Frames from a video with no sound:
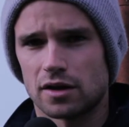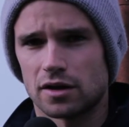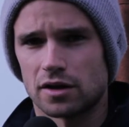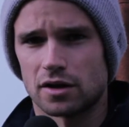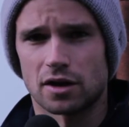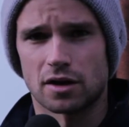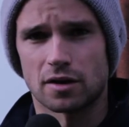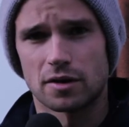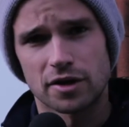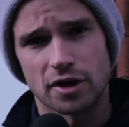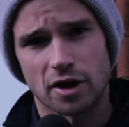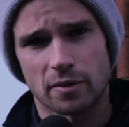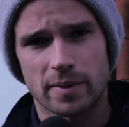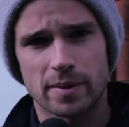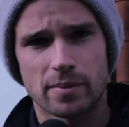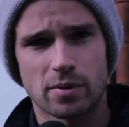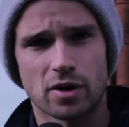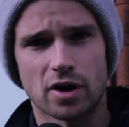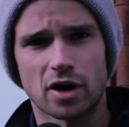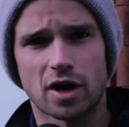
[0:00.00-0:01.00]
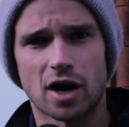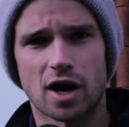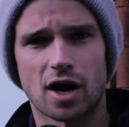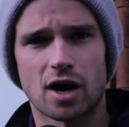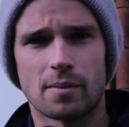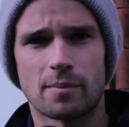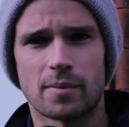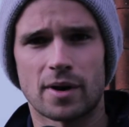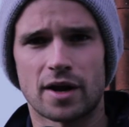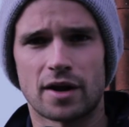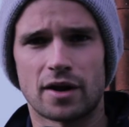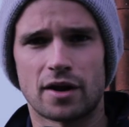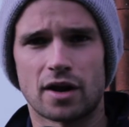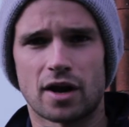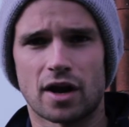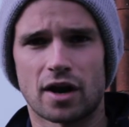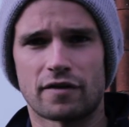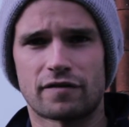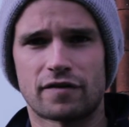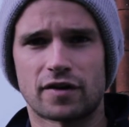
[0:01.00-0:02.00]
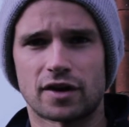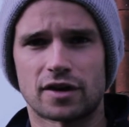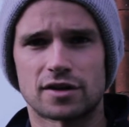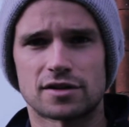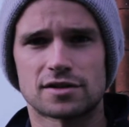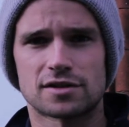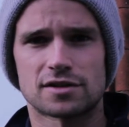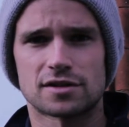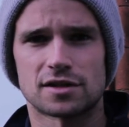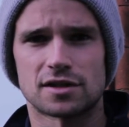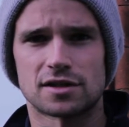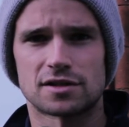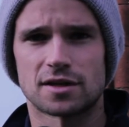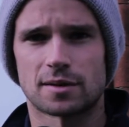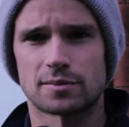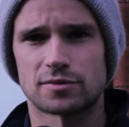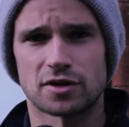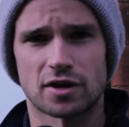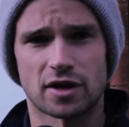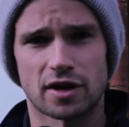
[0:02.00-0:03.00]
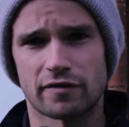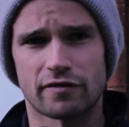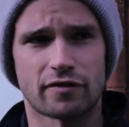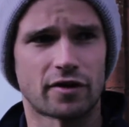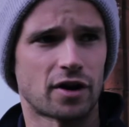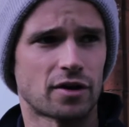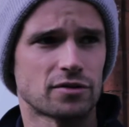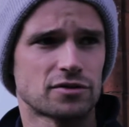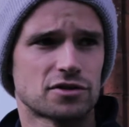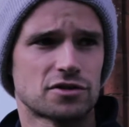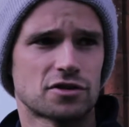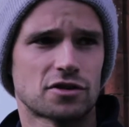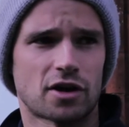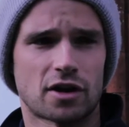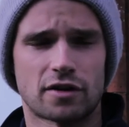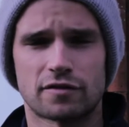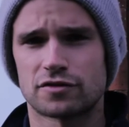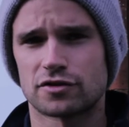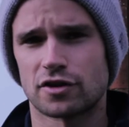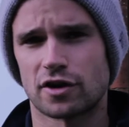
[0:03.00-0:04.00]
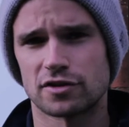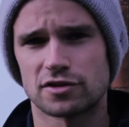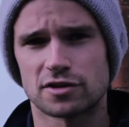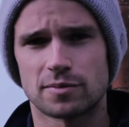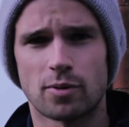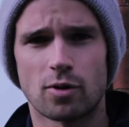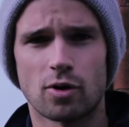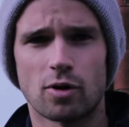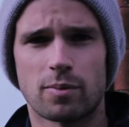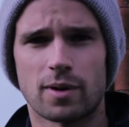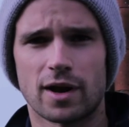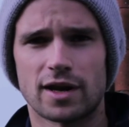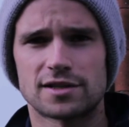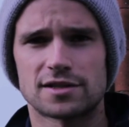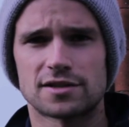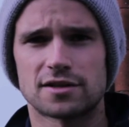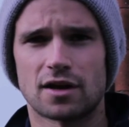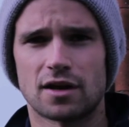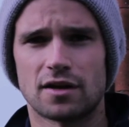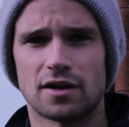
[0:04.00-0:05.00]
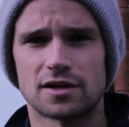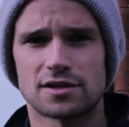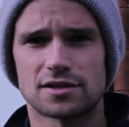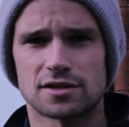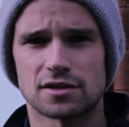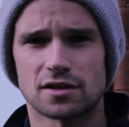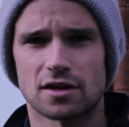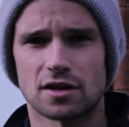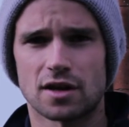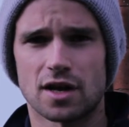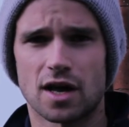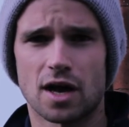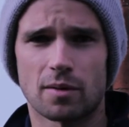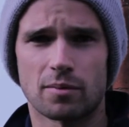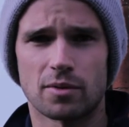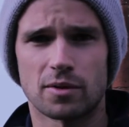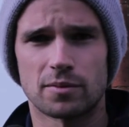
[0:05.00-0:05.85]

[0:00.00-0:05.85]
you know, young people can come, and, and I think it's it's up to everyone else to kind of try and support places like this and help